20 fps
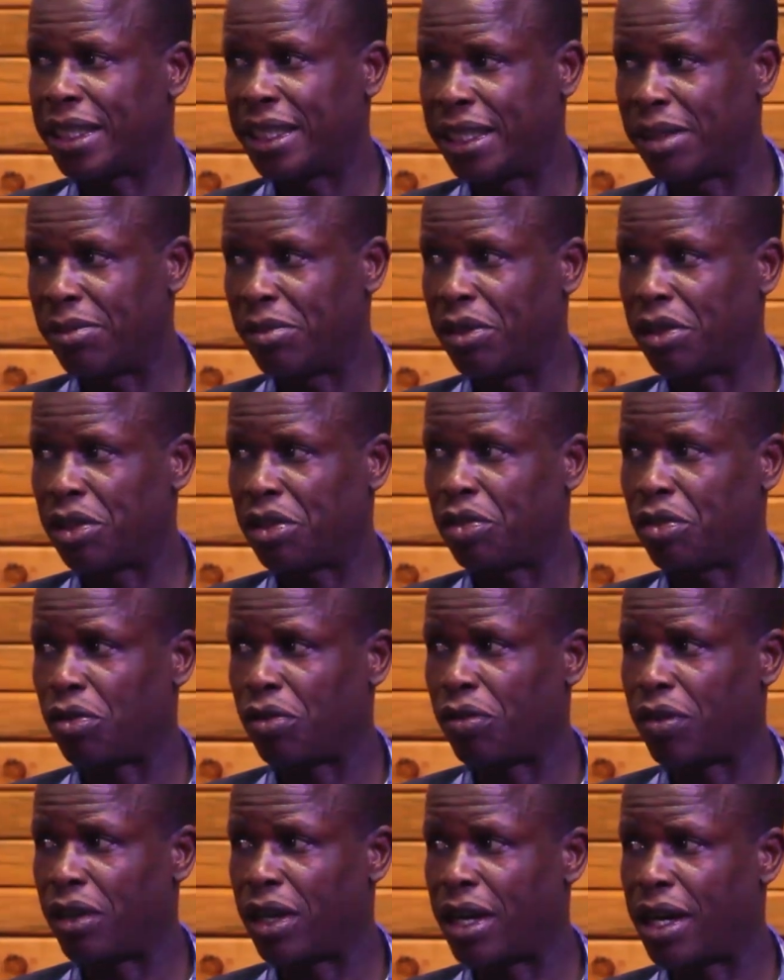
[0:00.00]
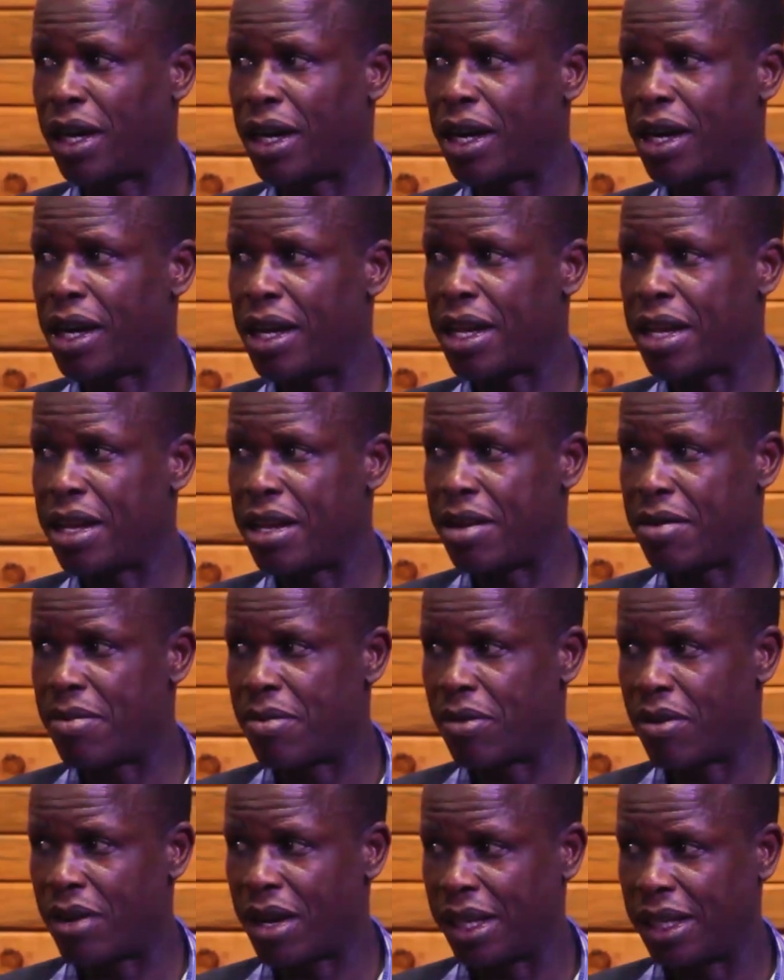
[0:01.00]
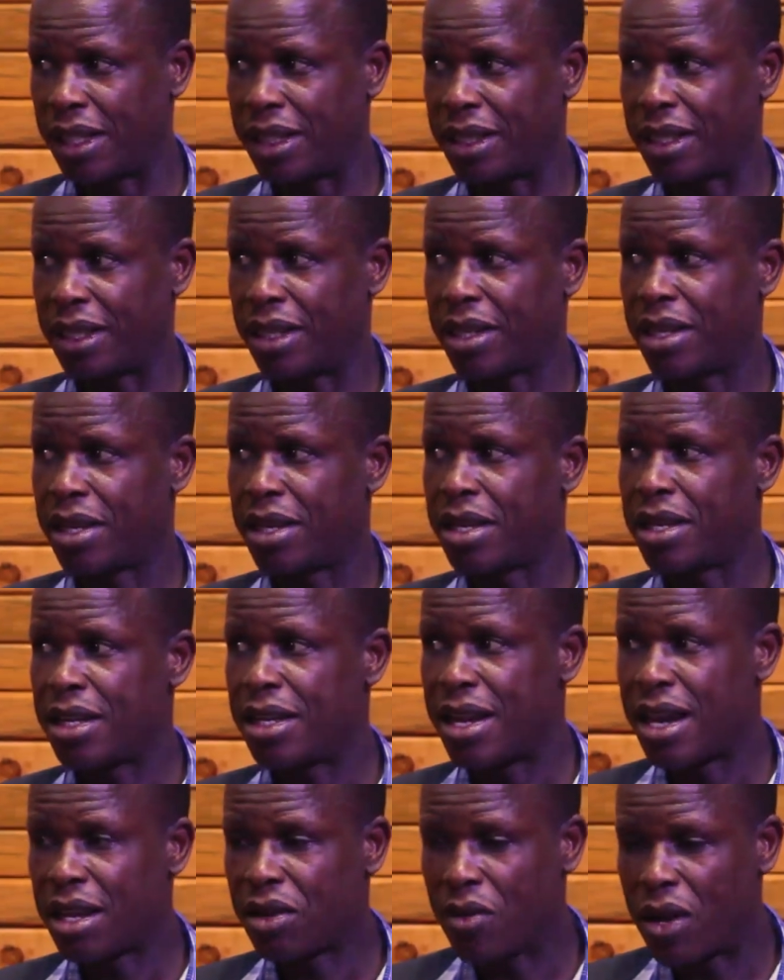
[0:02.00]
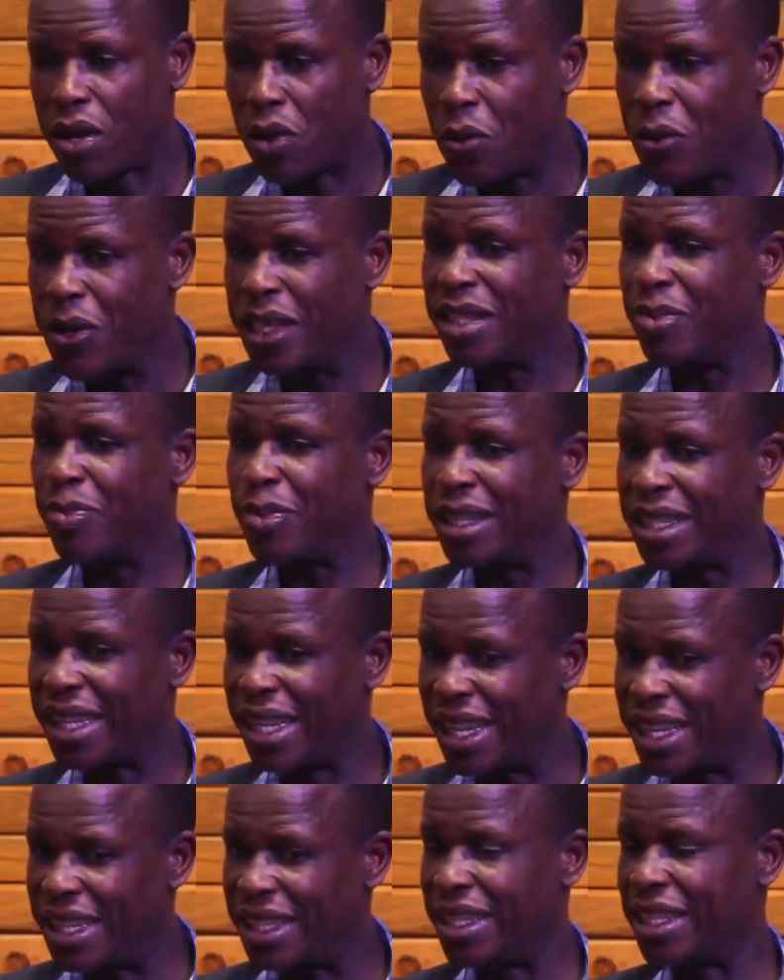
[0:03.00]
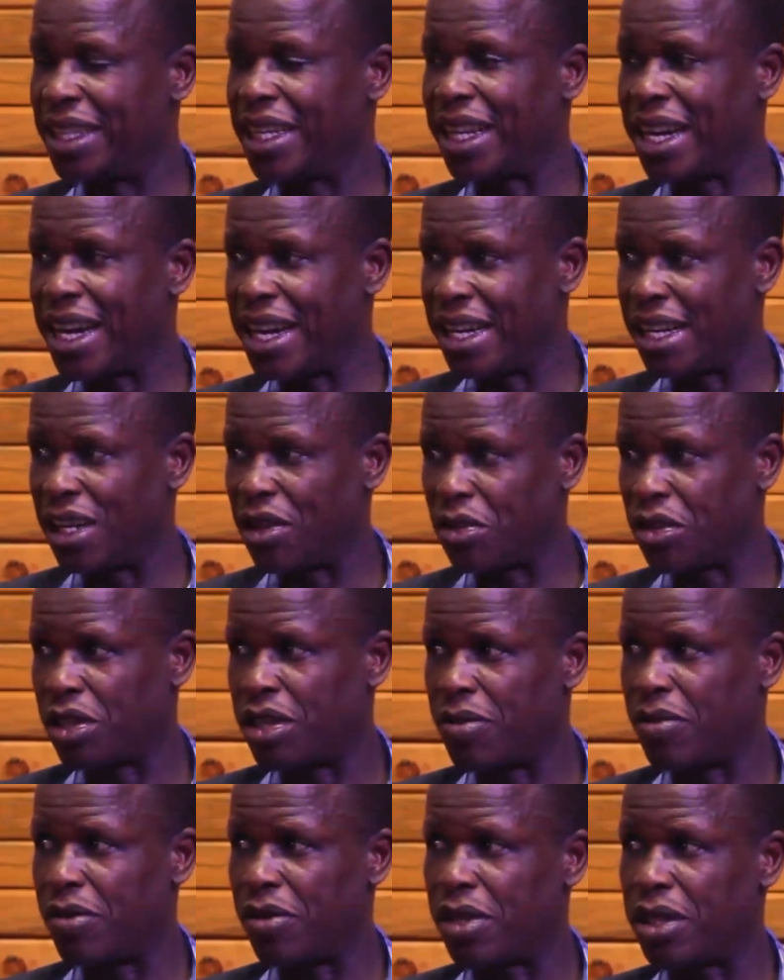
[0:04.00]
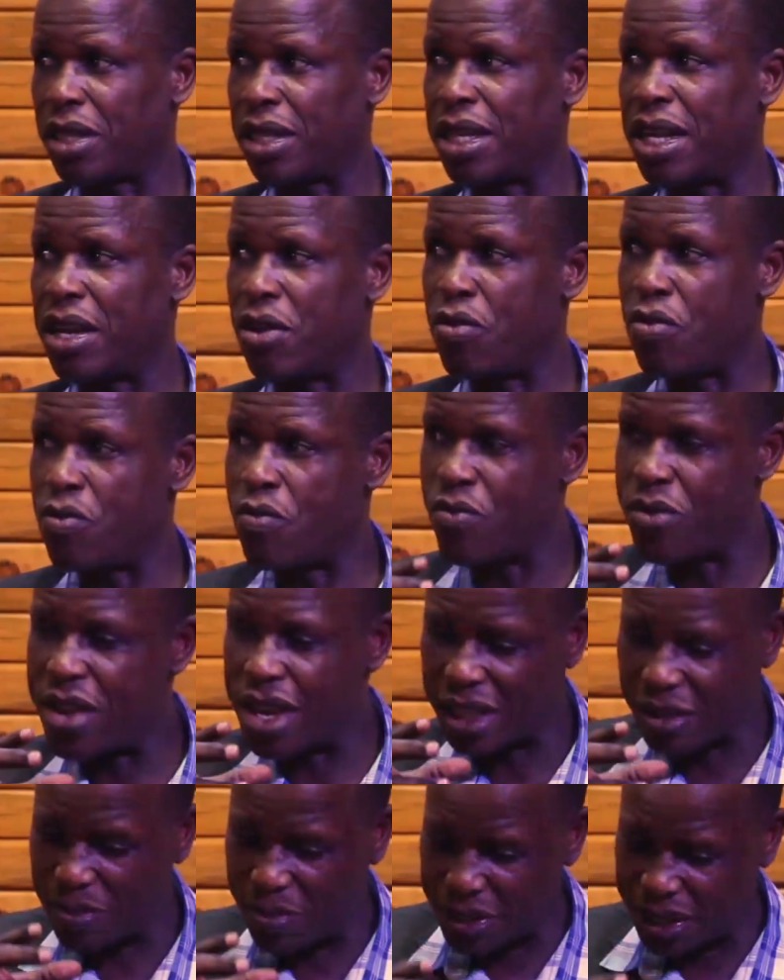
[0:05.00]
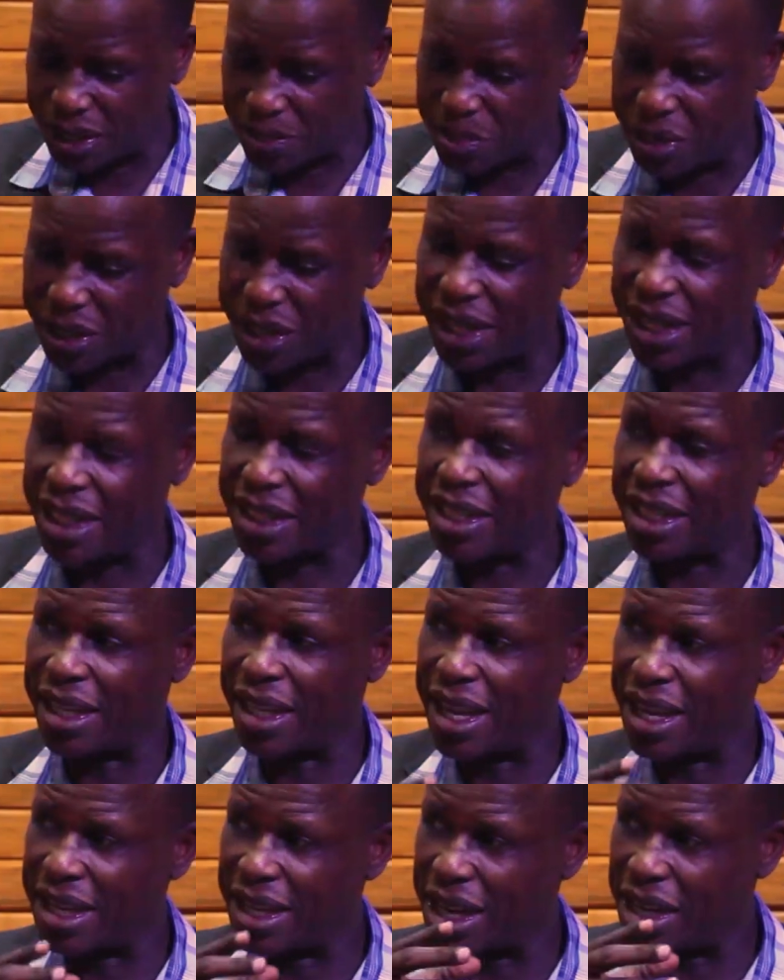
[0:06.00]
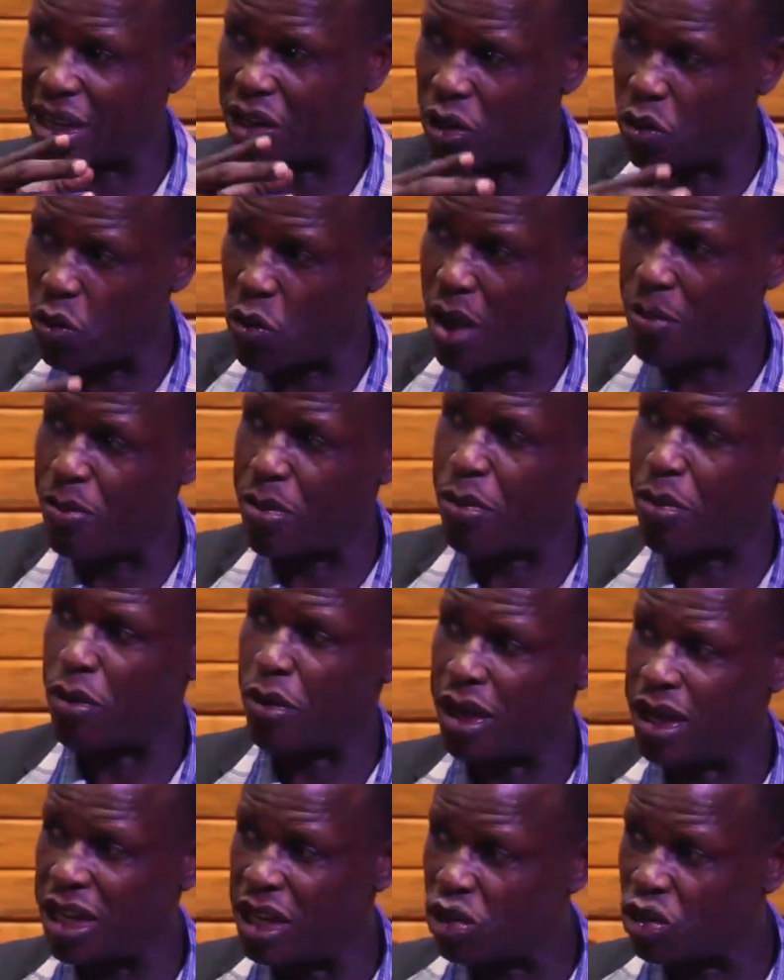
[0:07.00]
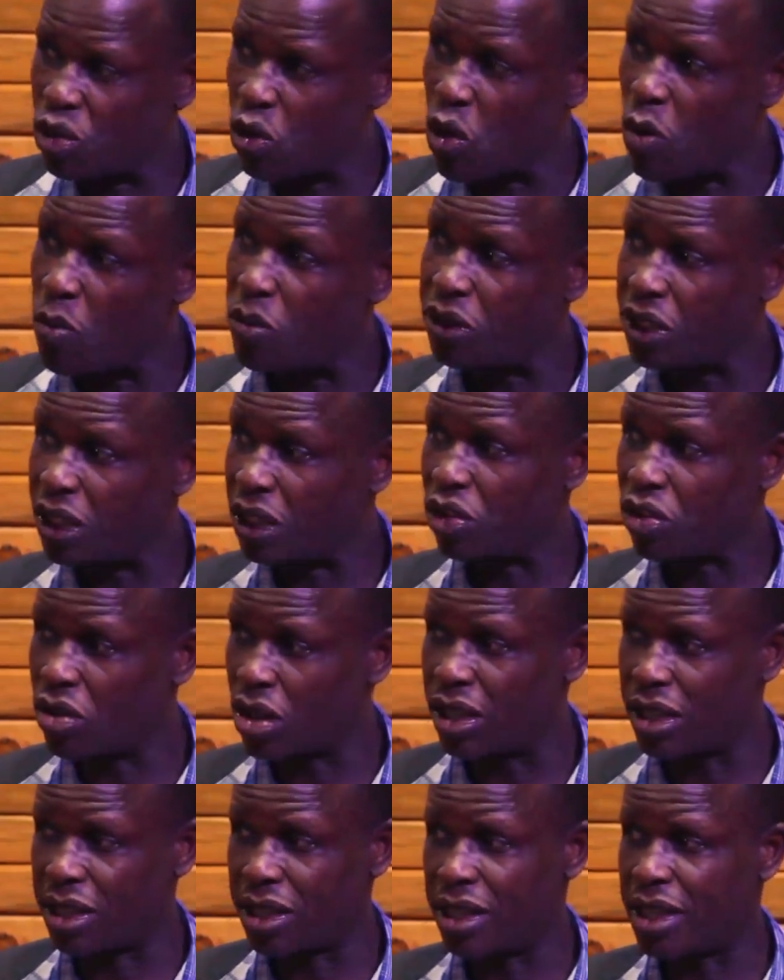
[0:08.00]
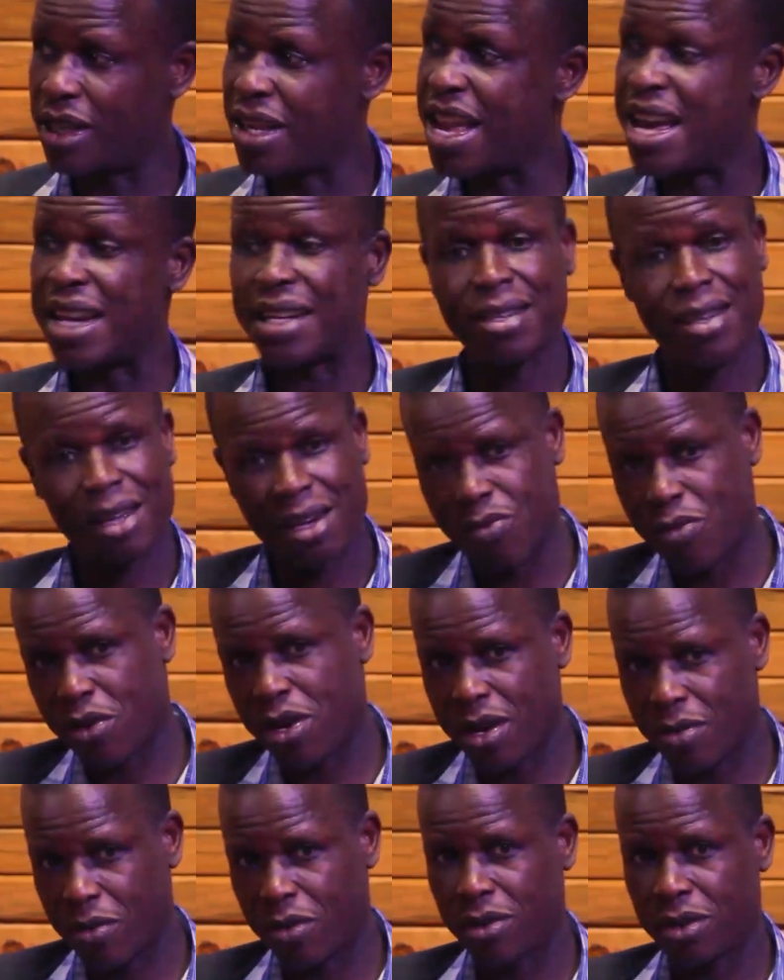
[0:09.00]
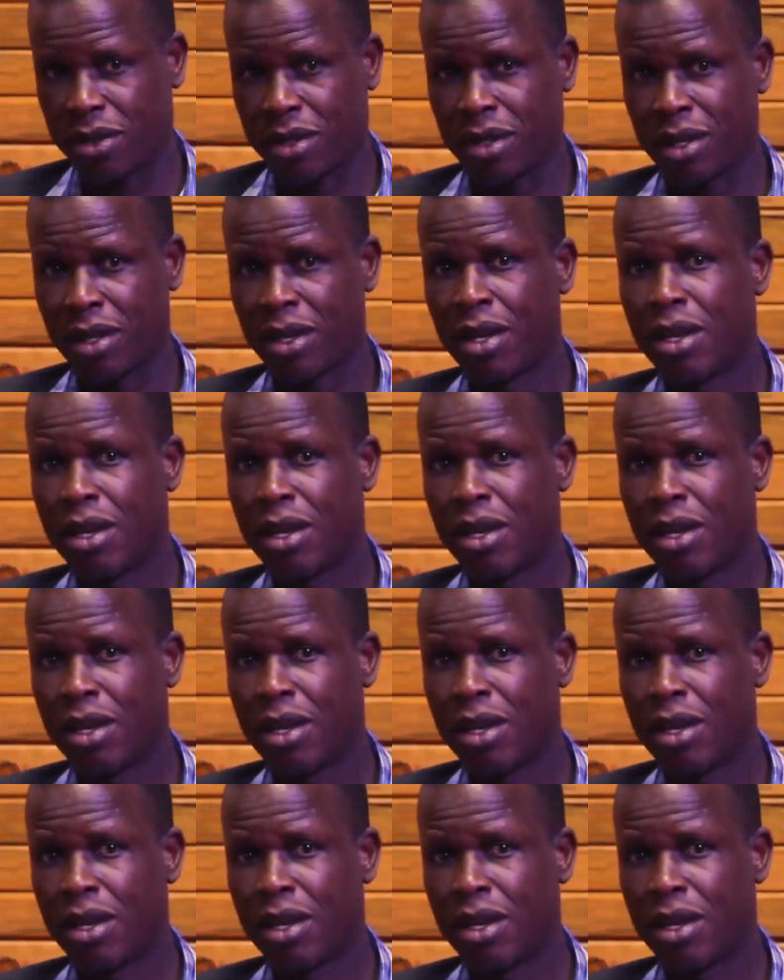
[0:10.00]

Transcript: demons of immorality. That one who is specialized in carrying those demons, they will just be specialized in that and lure people into homosexuality. They are terrible demons.